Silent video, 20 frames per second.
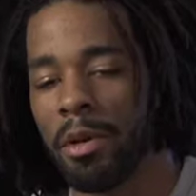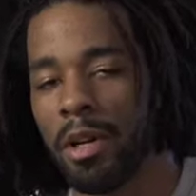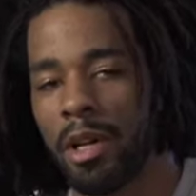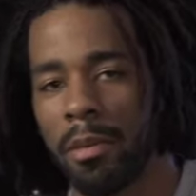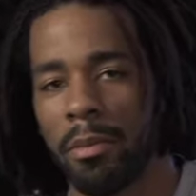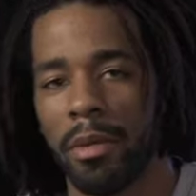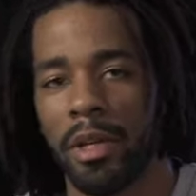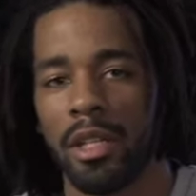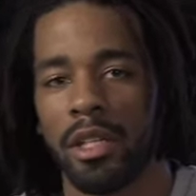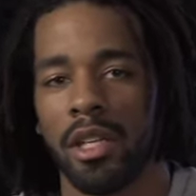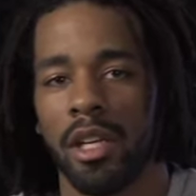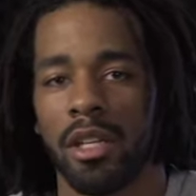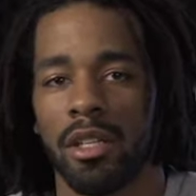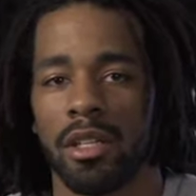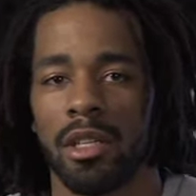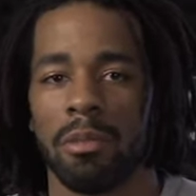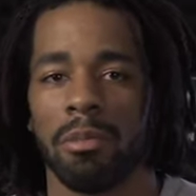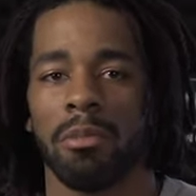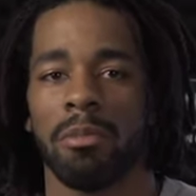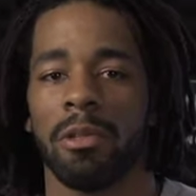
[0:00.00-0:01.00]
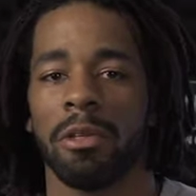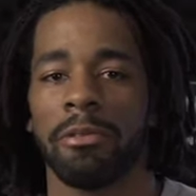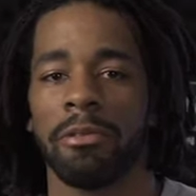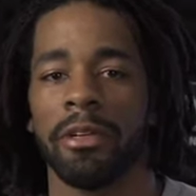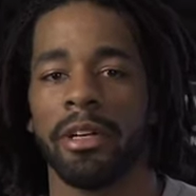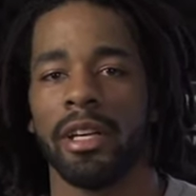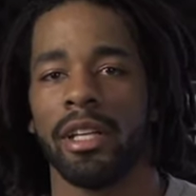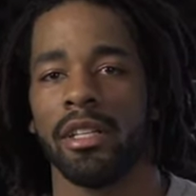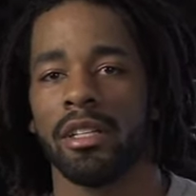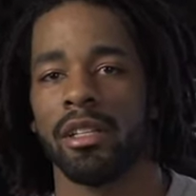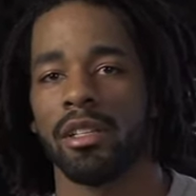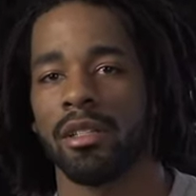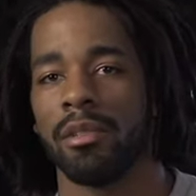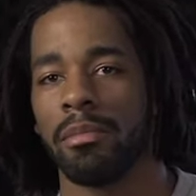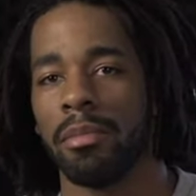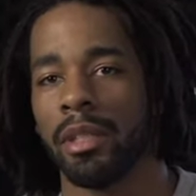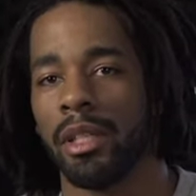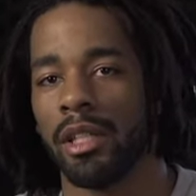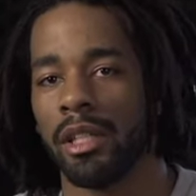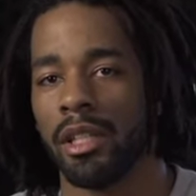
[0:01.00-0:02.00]
a, I might change it up and wear red just to
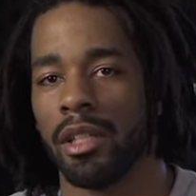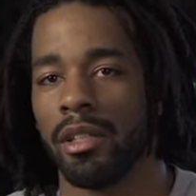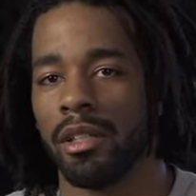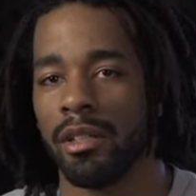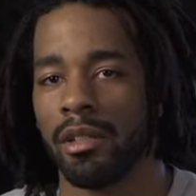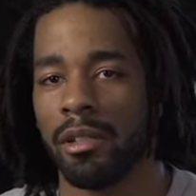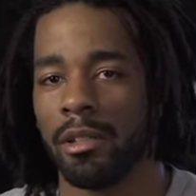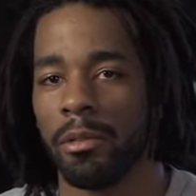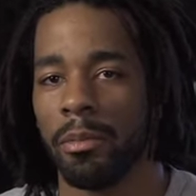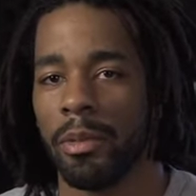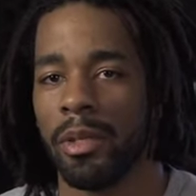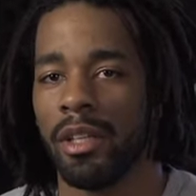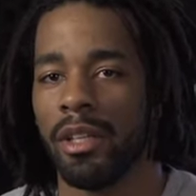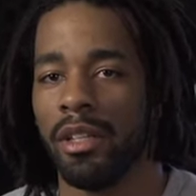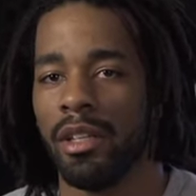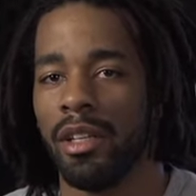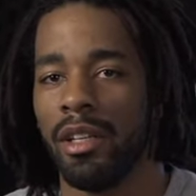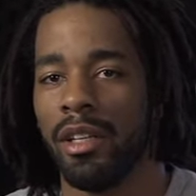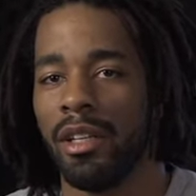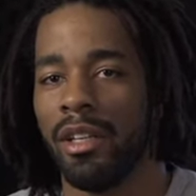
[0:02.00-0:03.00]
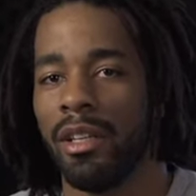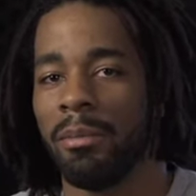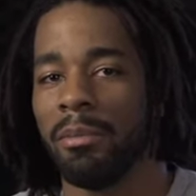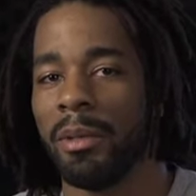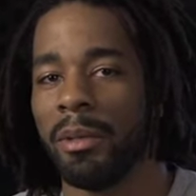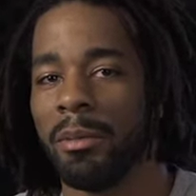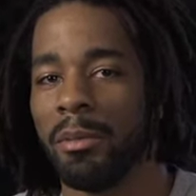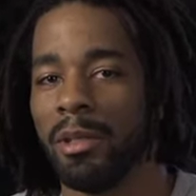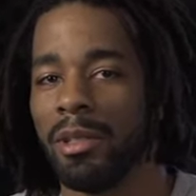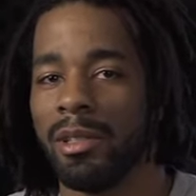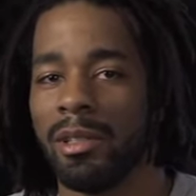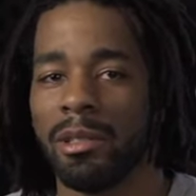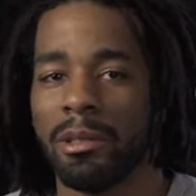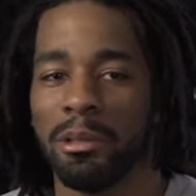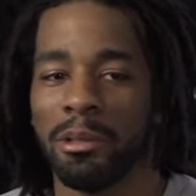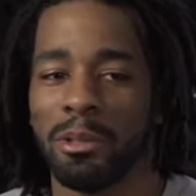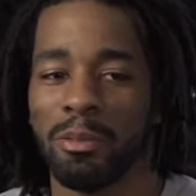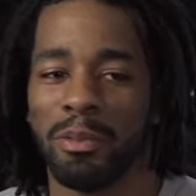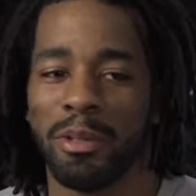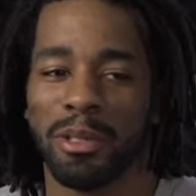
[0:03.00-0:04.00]
blend in a little bit. Maybe they'll
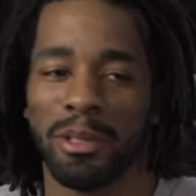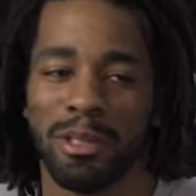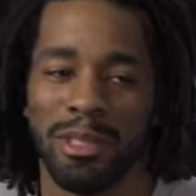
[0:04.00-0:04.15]
lose me or